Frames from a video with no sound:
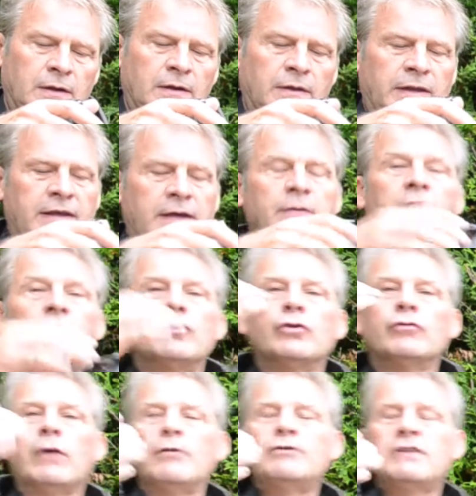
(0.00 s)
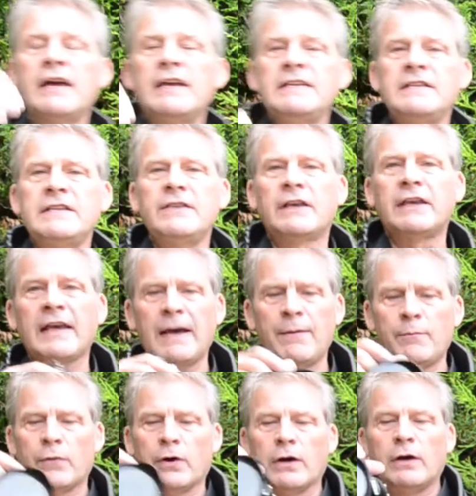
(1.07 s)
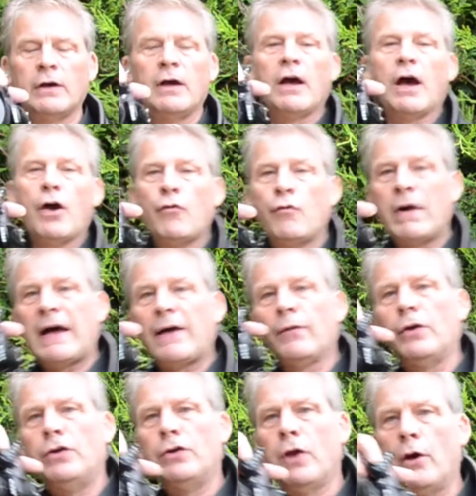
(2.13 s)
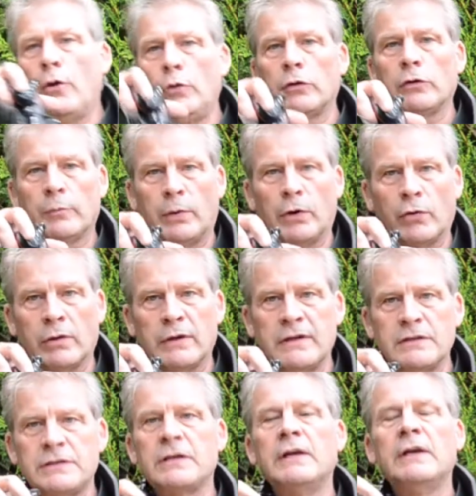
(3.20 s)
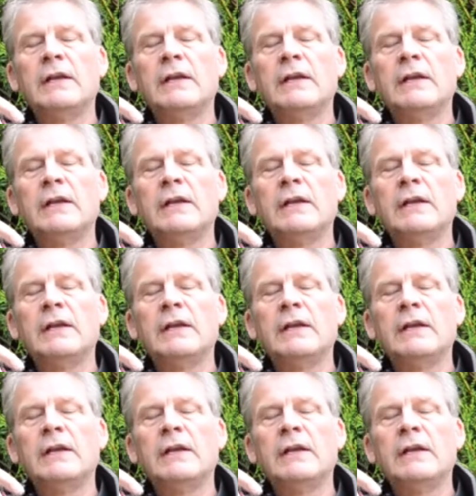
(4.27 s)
There you go. You're rotating the camera around the nodal point